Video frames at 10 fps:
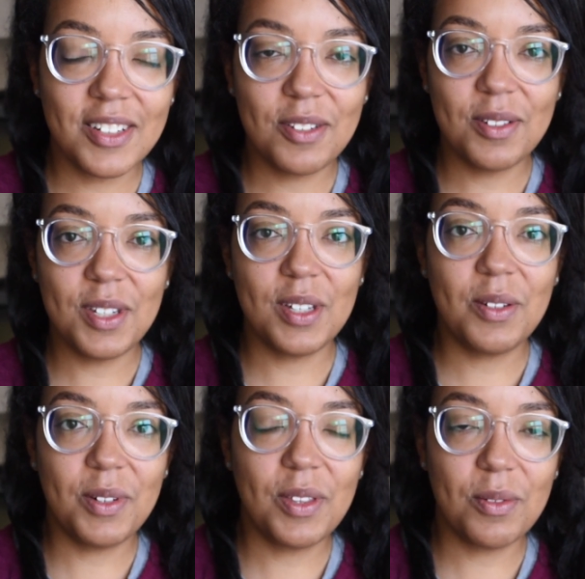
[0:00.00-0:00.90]
to
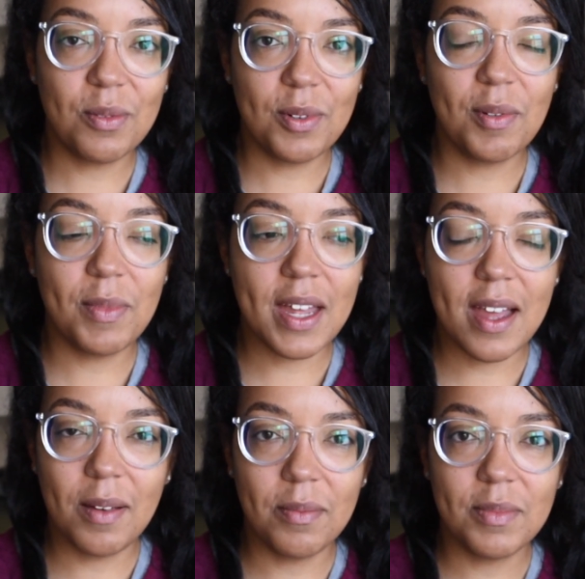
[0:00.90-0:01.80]
deal with a room that
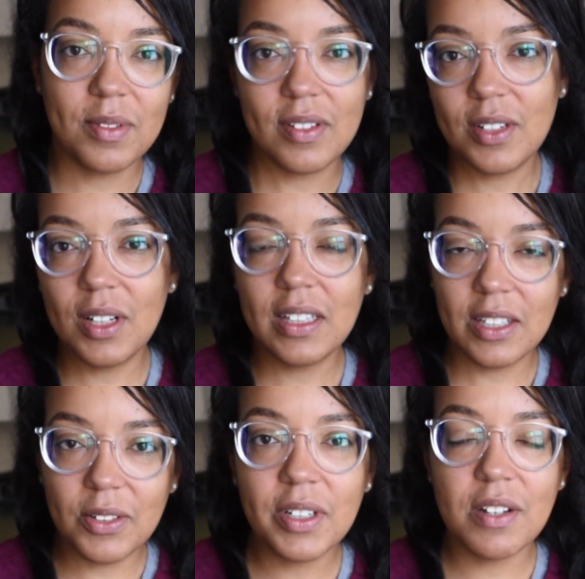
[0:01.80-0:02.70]
I'm still a
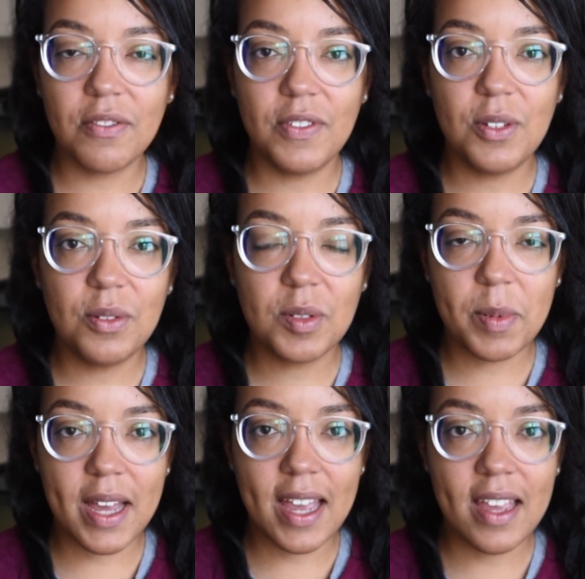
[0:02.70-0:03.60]
little confused
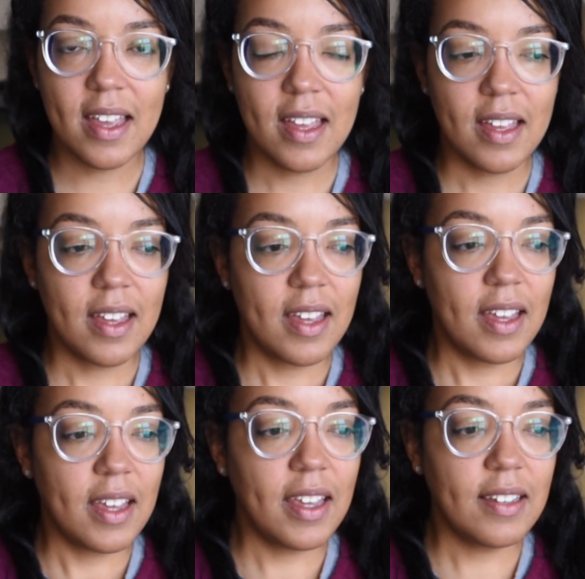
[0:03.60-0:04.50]
by
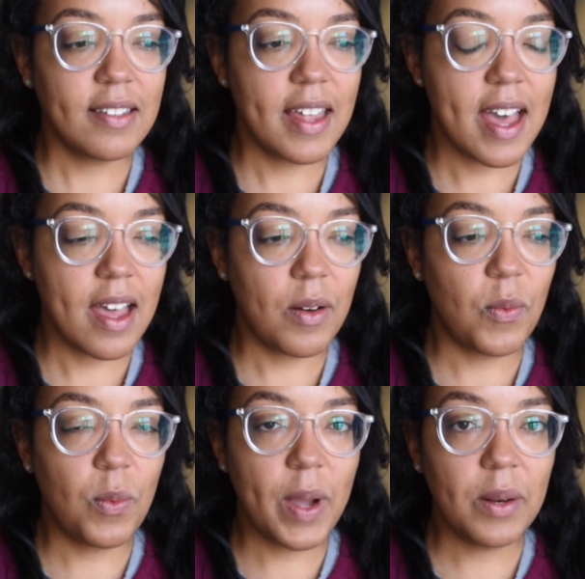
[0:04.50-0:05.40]
is
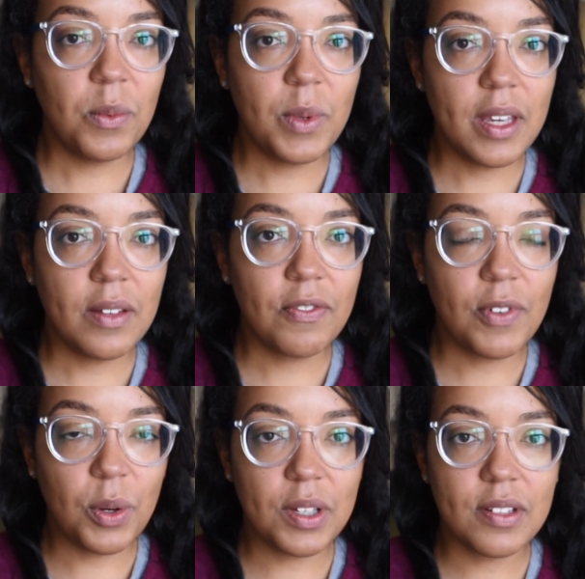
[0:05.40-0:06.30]
that when we
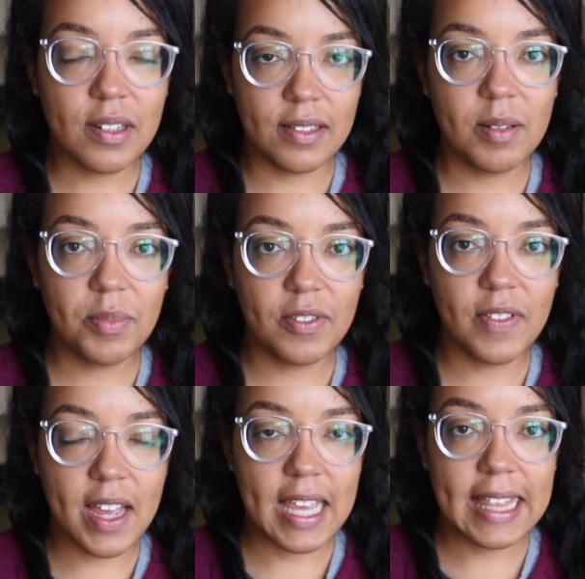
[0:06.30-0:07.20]
focus on
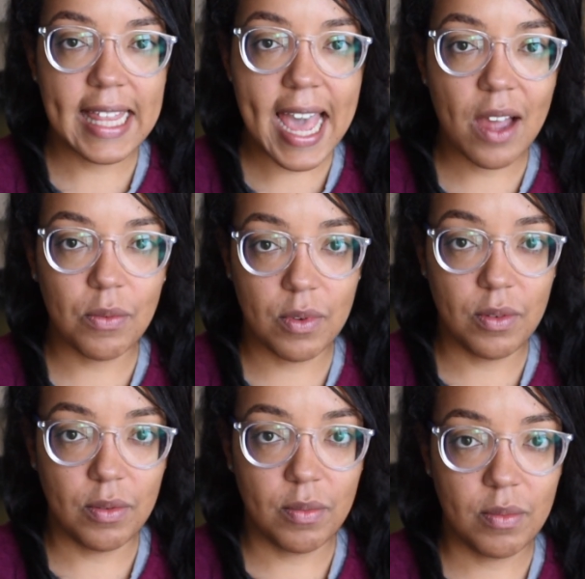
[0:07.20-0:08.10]
simplifying that
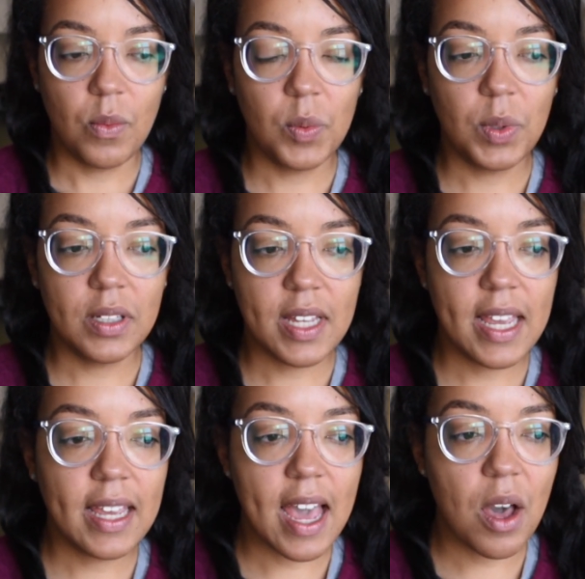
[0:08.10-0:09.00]
room, when we
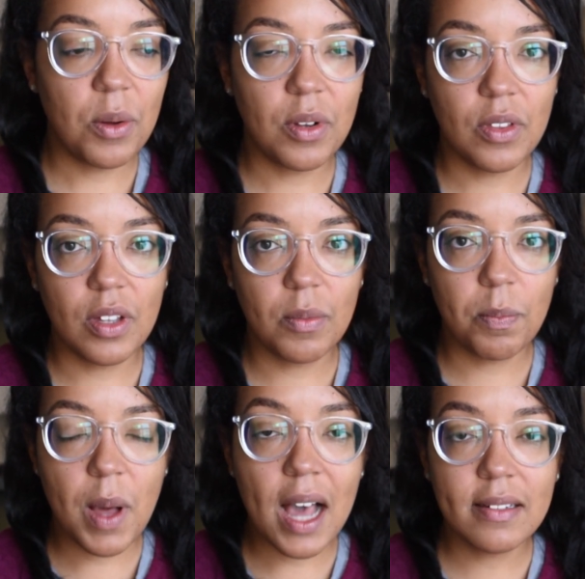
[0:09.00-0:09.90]
take out the
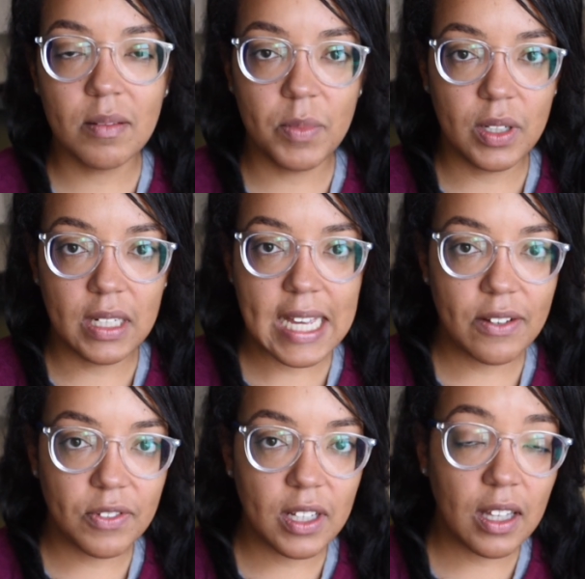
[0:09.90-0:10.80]
possibility
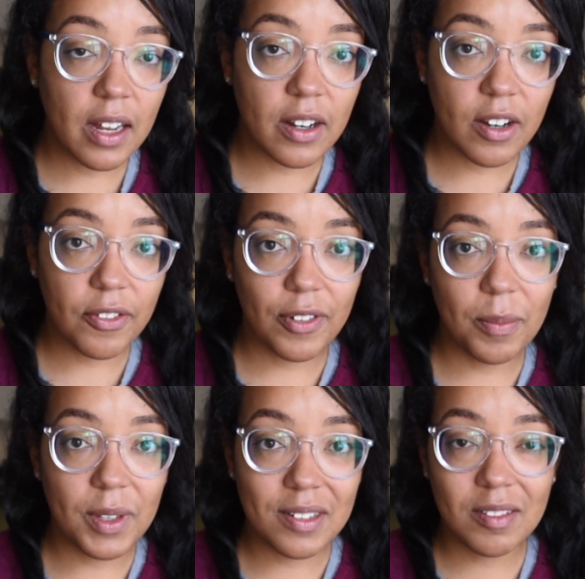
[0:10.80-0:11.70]
of clutter
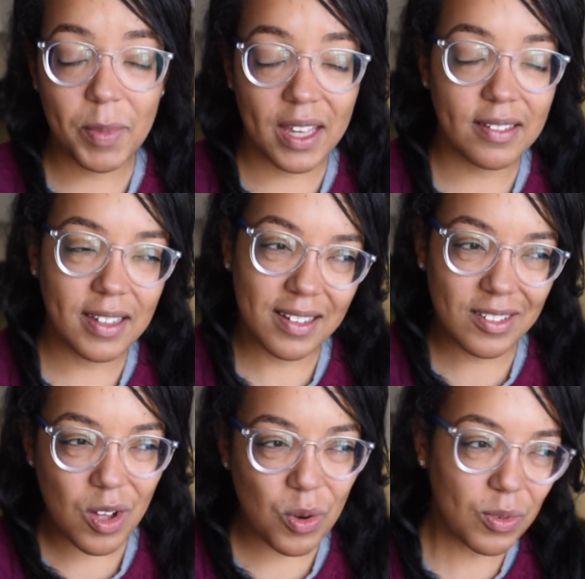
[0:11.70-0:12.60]
from this space that
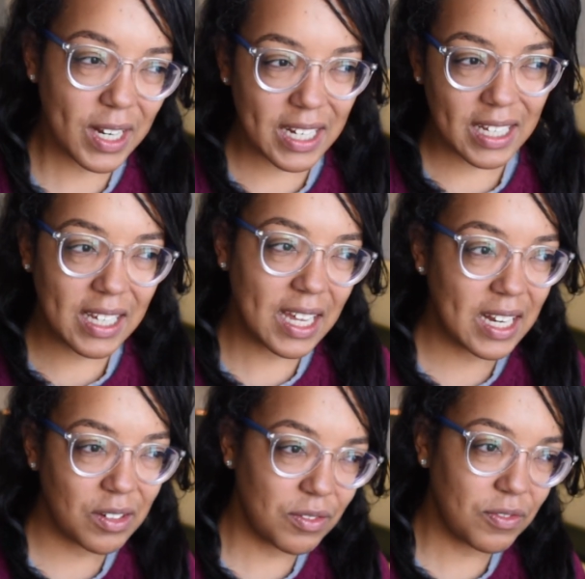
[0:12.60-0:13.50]
is already
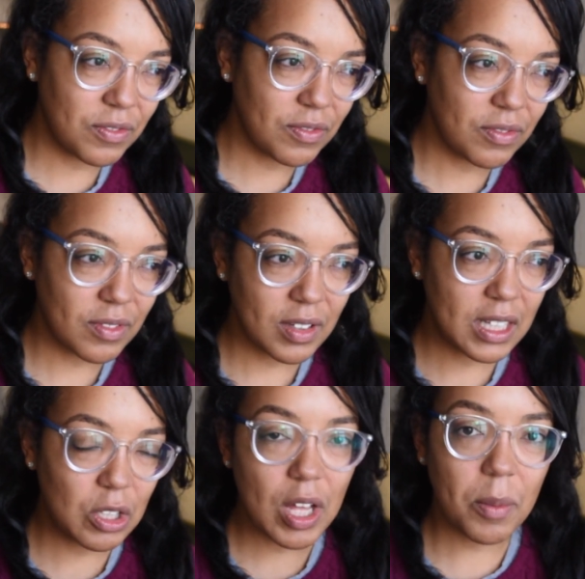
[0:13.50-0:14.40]
kind of
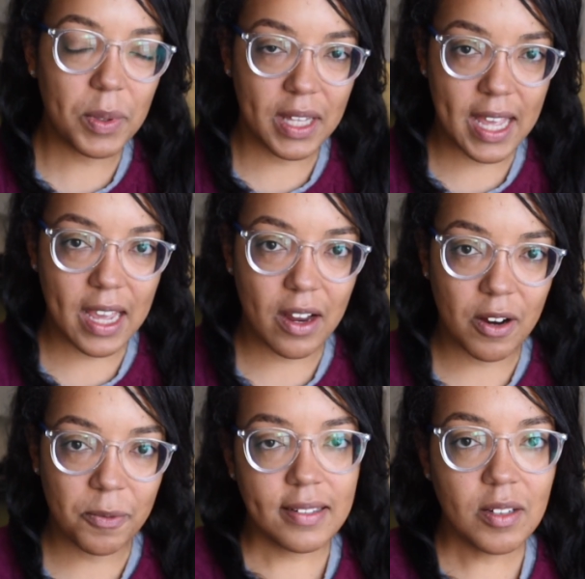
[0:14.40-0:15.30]
a little up in the
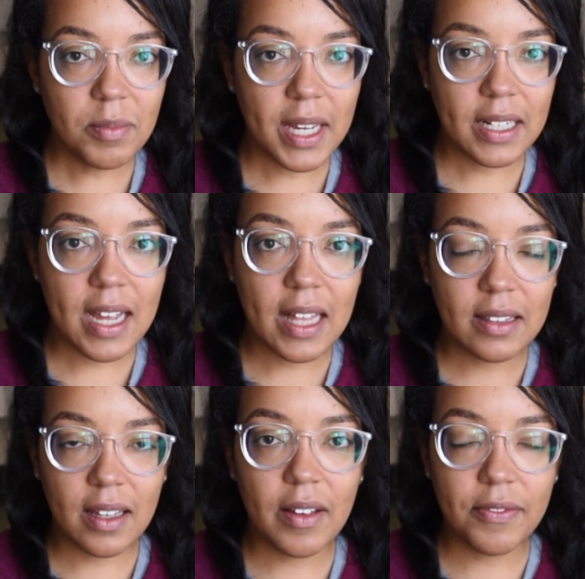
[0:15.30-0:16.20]
air, still might
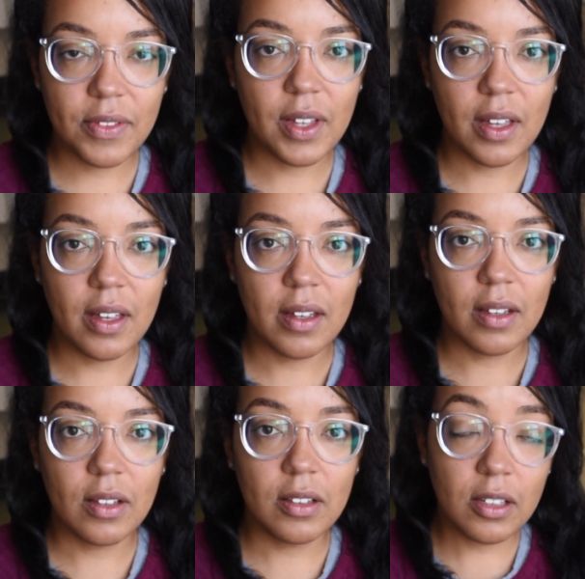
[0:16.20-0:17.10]
not love
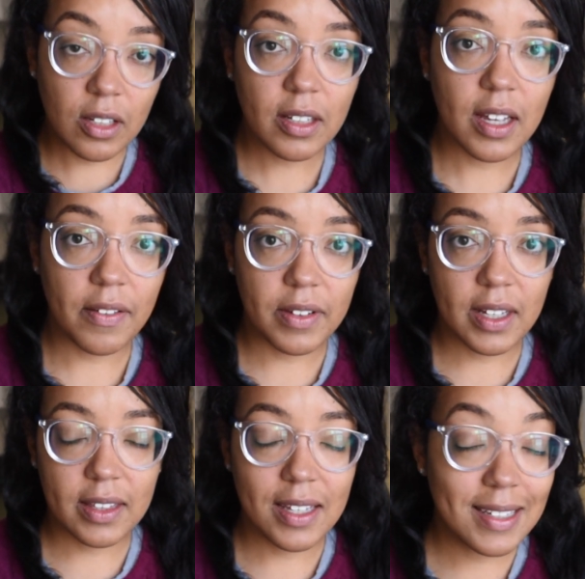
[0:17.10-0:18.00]
the look of
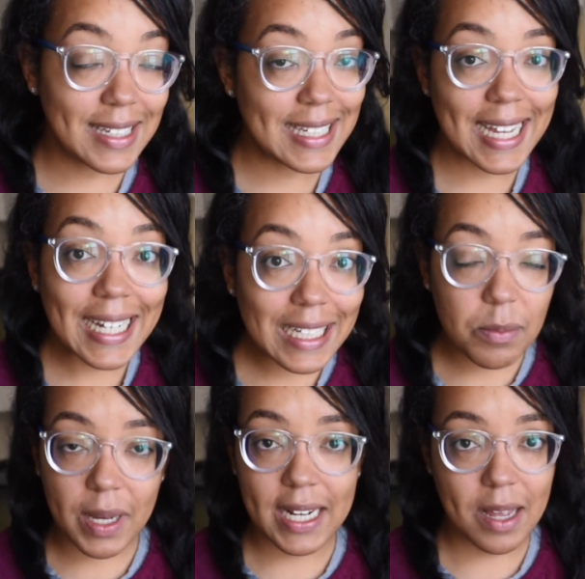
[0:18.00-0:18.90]
it, the
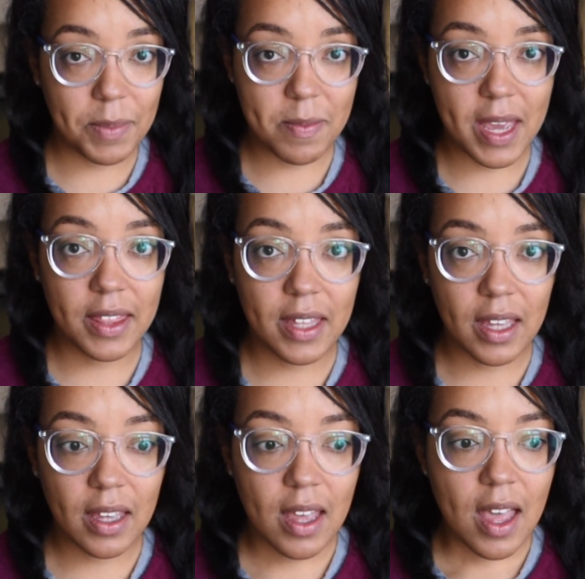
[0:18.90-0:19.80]
aesthetic might not be my
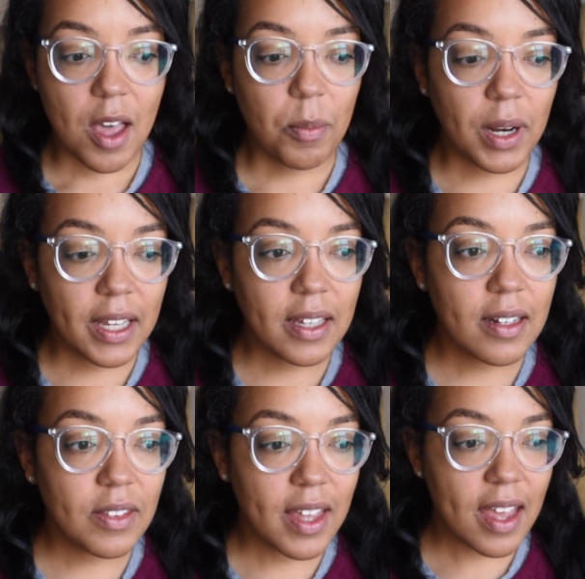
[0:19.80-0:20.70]
thing, but I
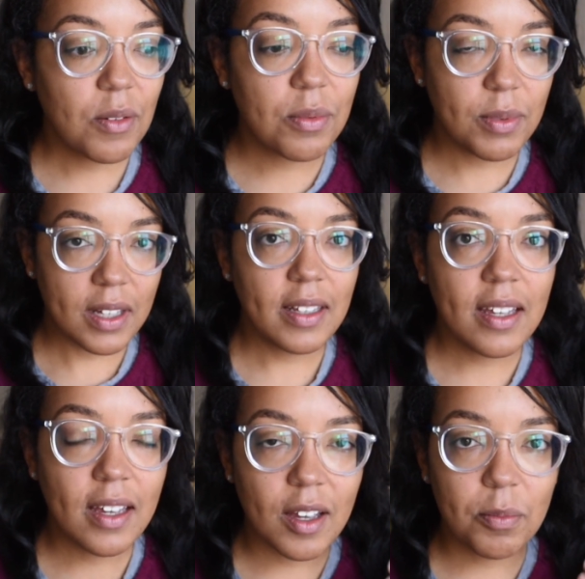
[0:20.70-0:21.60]
can then
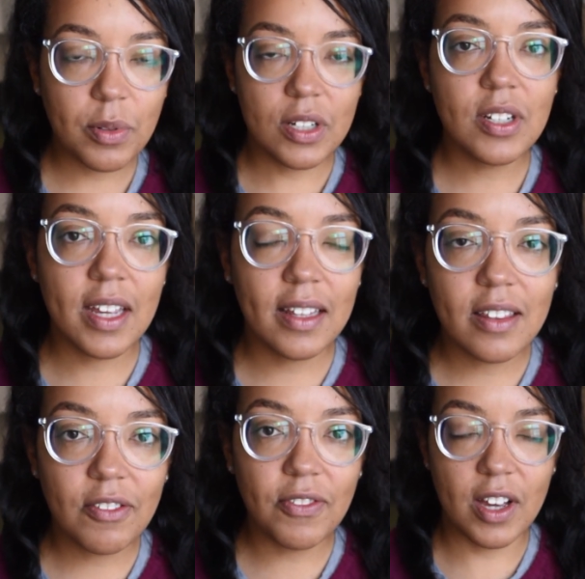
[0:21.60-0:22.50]
really appreciate
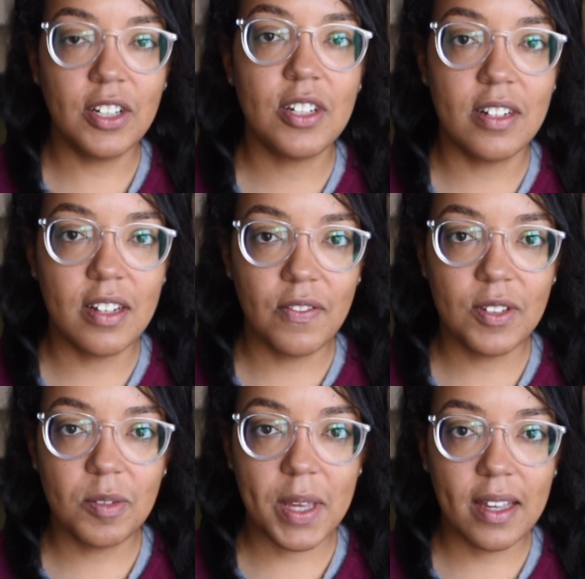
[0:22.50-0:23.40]
the function of
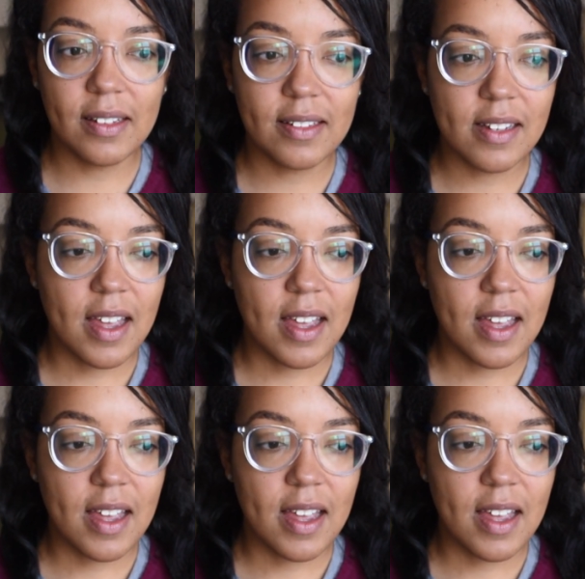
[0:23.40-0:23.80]
the space.